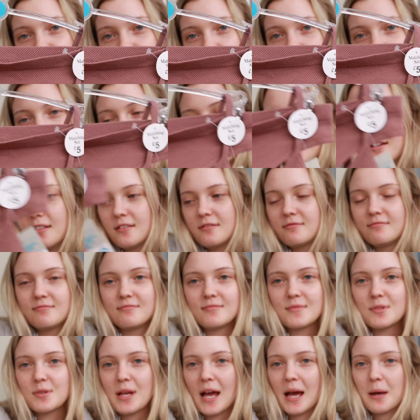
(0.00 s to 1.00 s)
colour.
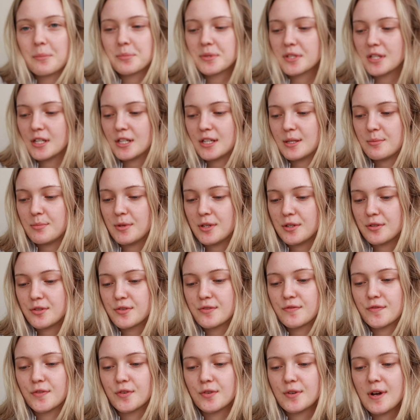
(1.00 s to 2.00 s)
It's absolutely
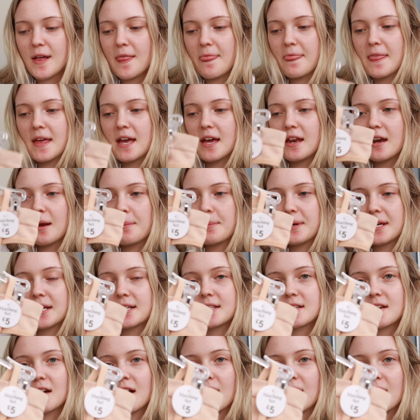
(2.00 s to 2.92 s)
beautiful. And then I picked it